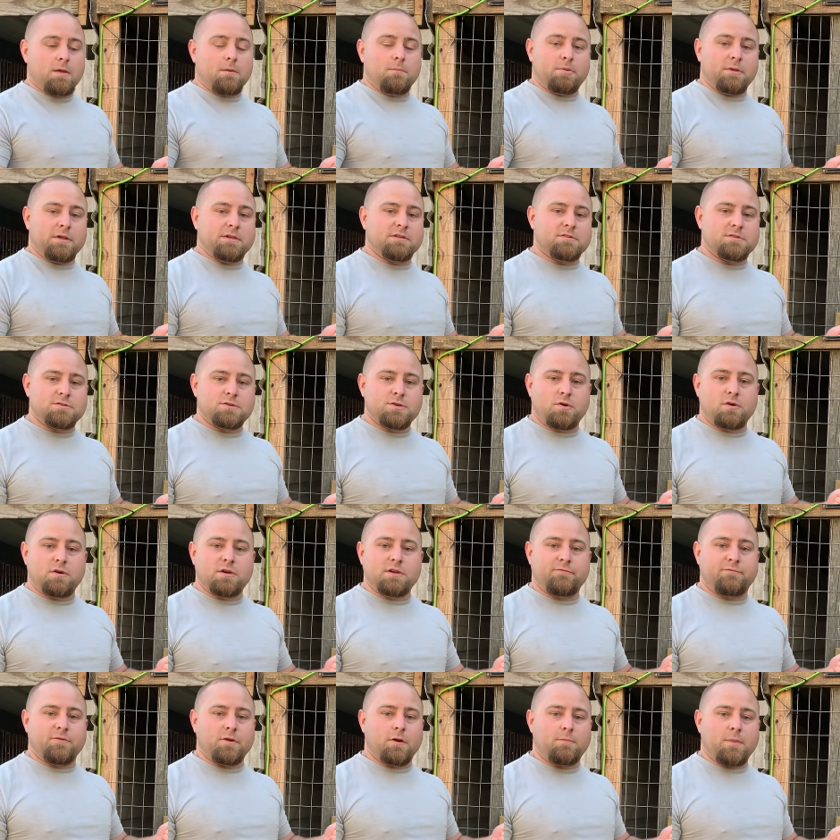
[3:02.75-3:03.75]
Please
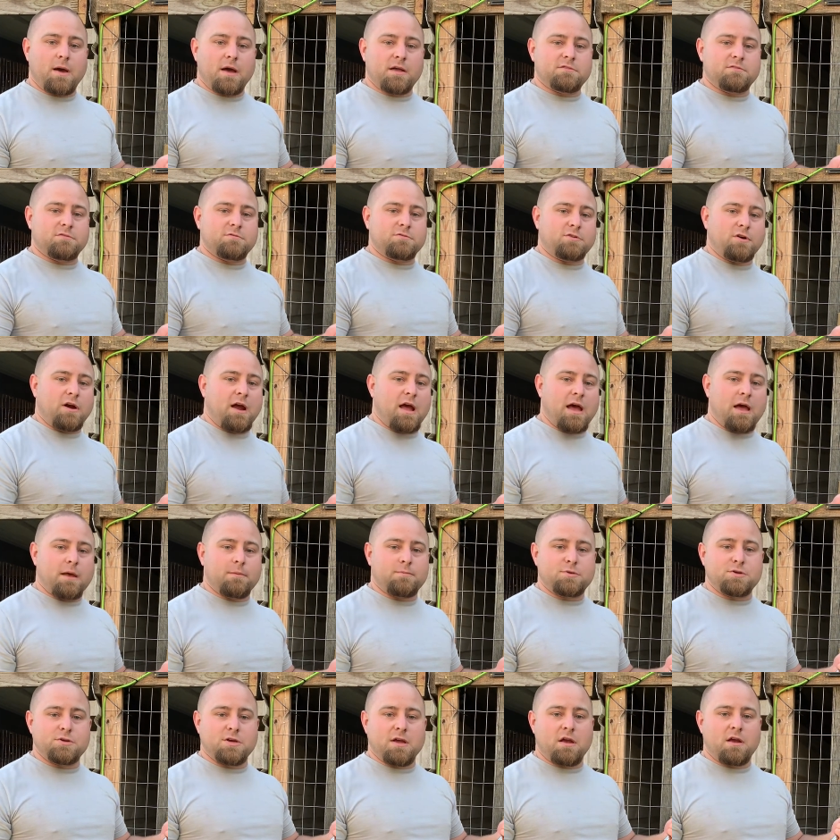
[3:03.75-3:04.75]
enjoy. If you don't mind,
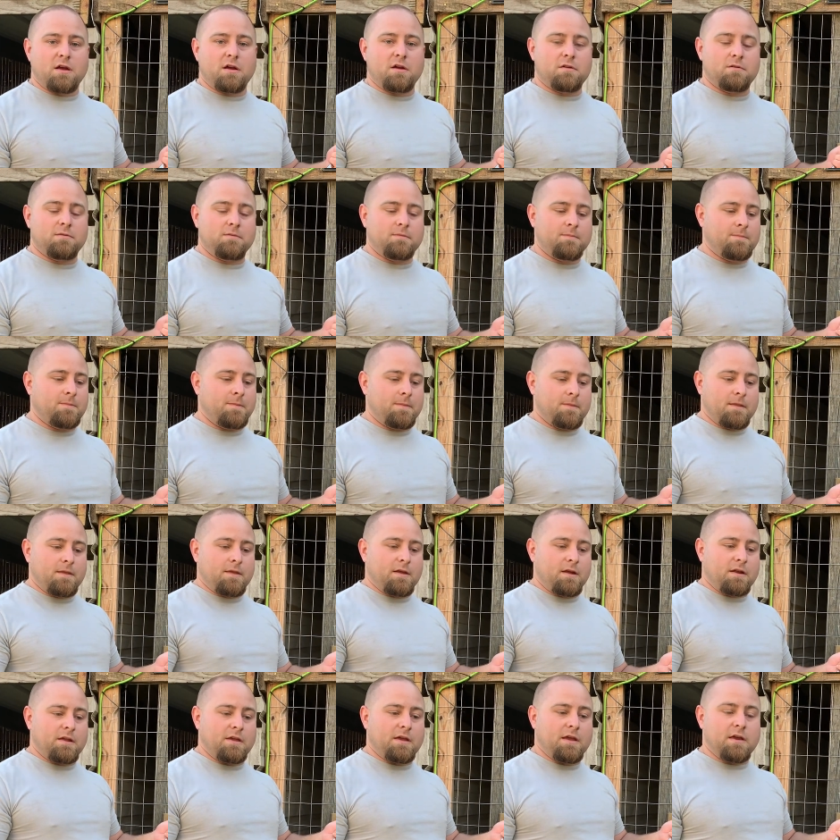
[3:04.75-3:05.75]
subscribe, share.
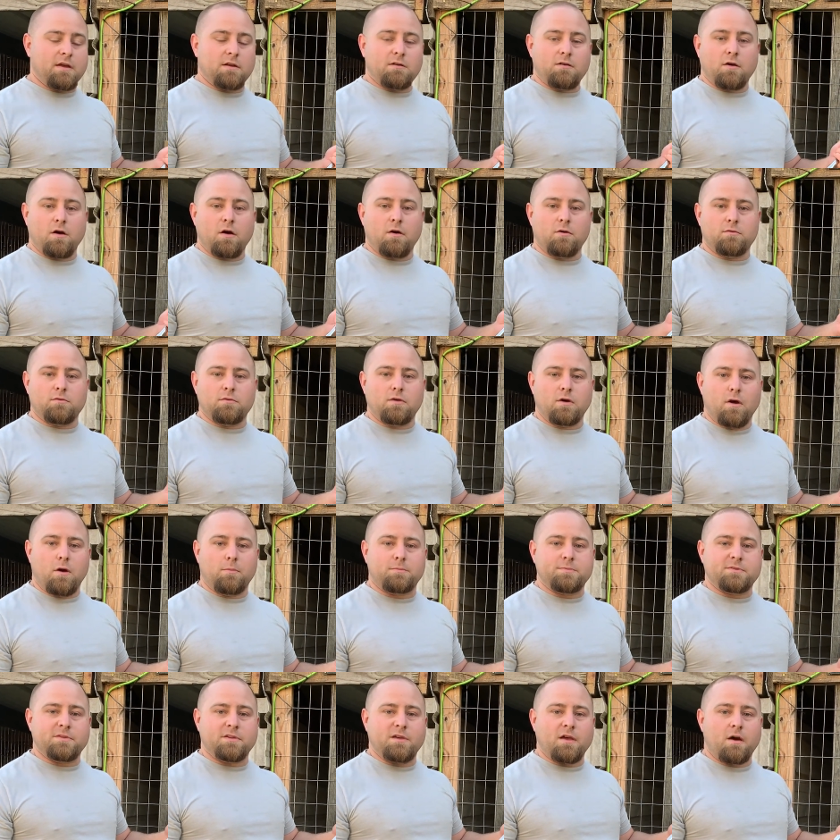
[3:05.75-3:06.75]
again, I
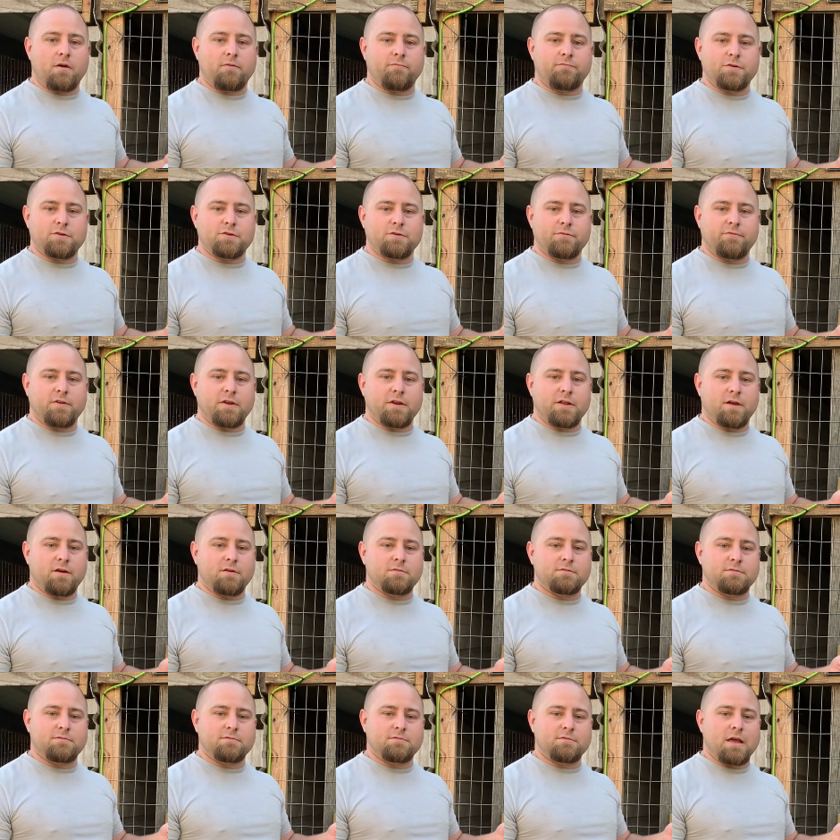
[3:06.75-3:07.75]
hope to see y'all in future
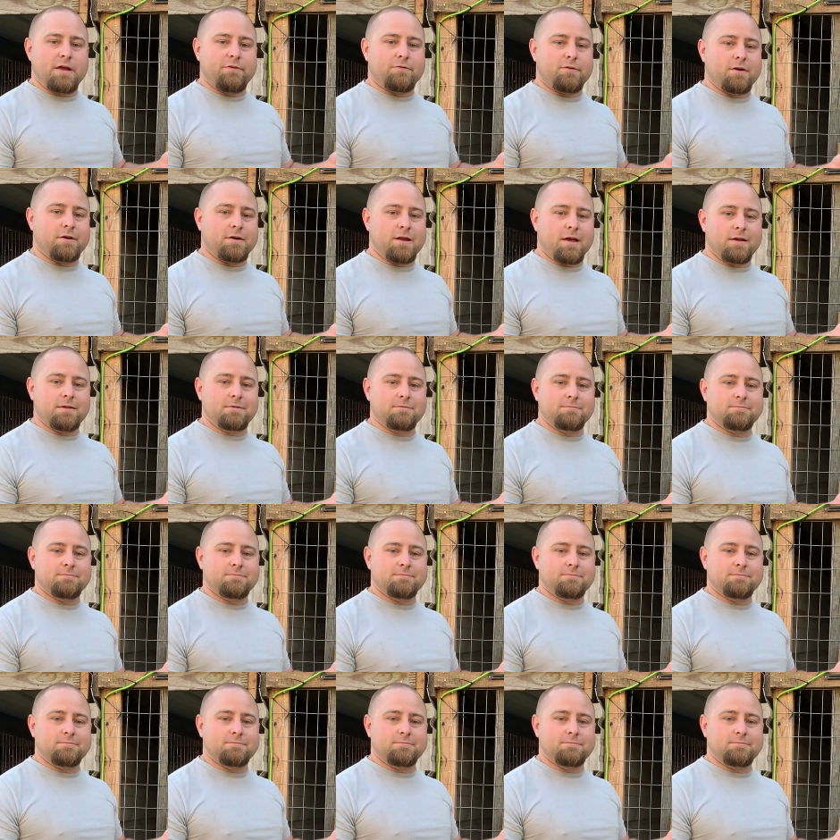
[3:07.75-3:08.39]
videos. Have a great day.